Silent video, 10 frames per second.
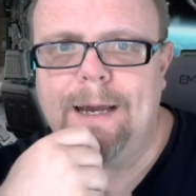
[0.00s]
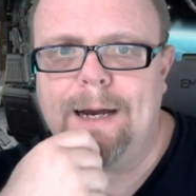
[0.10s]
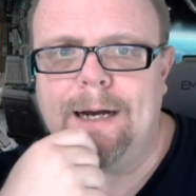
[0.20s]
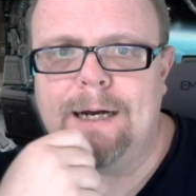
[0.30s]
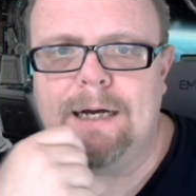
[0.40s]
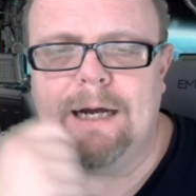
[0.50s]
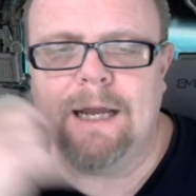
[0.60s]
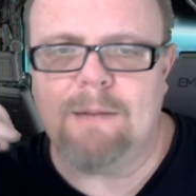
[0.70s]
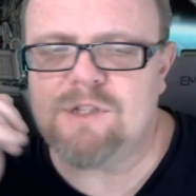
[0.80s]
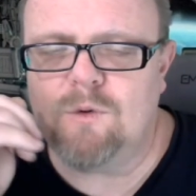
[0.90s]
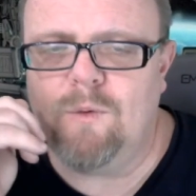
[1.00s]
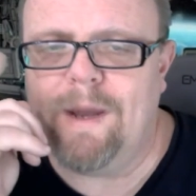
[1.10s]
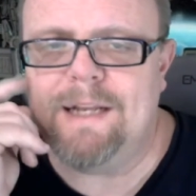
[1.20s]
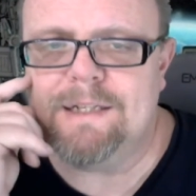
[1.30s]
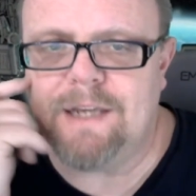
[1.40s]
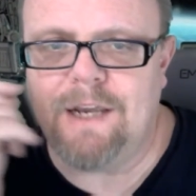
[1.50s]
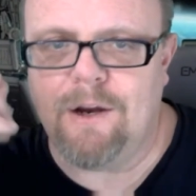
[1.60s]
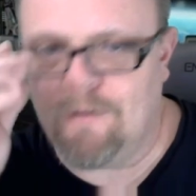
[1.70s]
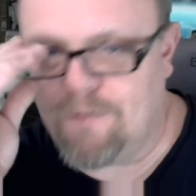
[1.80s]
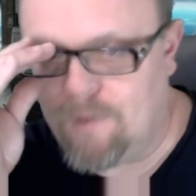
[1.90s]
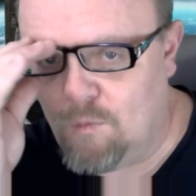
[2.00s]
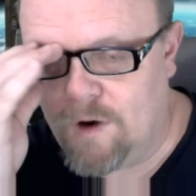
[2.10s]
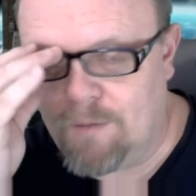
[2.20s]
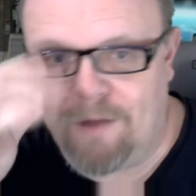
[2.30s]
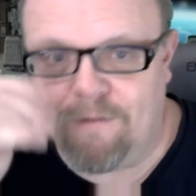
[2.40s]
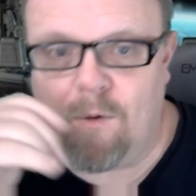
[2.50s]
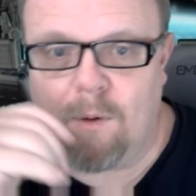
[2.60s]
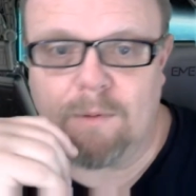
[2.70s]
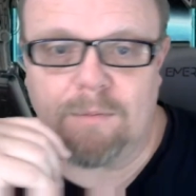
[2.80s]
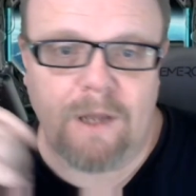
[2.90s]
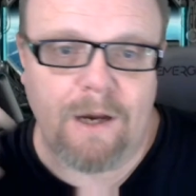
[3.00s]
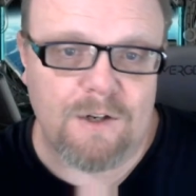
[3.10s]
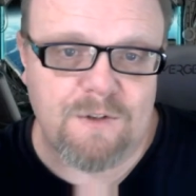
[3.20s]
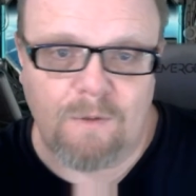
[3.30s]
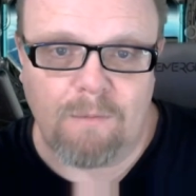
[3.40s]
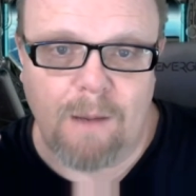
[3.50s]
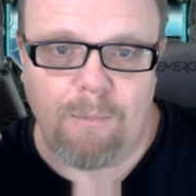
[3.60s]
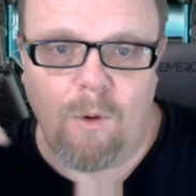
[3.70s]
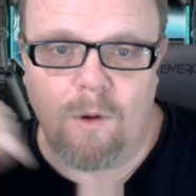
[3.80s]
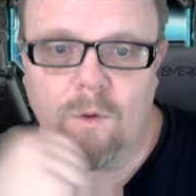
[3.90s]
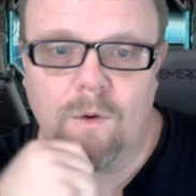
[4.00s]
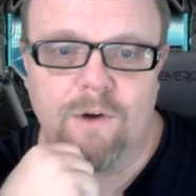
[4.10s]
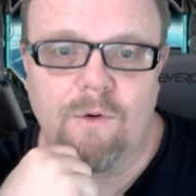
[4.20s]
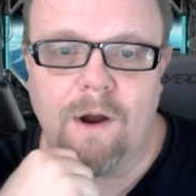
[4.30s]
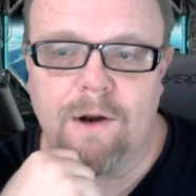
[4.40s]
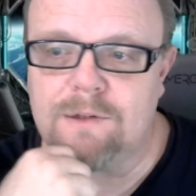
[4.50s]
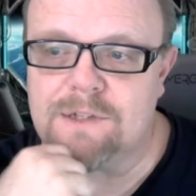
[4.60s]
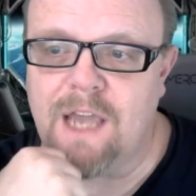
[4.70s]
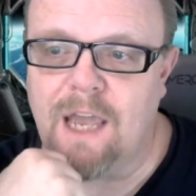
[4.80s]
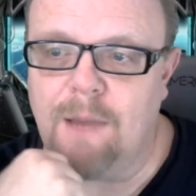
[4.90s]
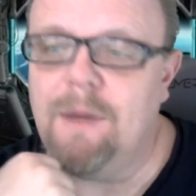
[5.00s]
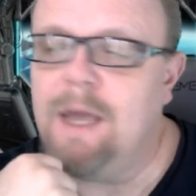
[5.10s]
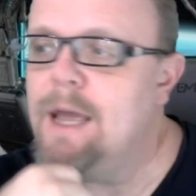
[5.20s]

And I'm still waiting to hear from one of my former players from my Port Lauren Chronicles game.